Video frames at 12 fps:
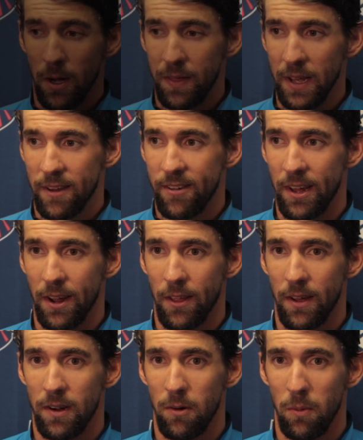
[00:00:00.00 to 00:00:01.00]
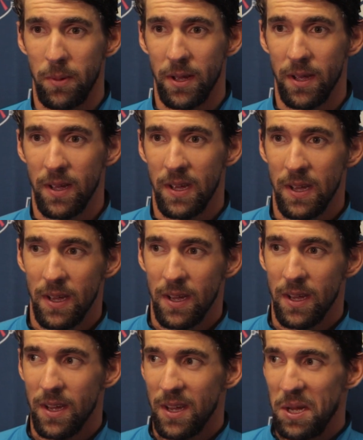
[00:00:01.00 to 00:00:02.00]
I think Santa Clara will be
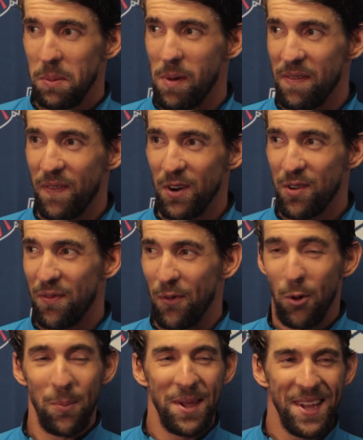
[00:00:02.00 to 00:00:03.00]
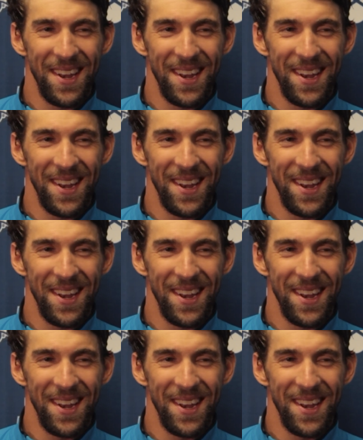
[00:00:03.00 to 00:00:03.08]
my first full meet,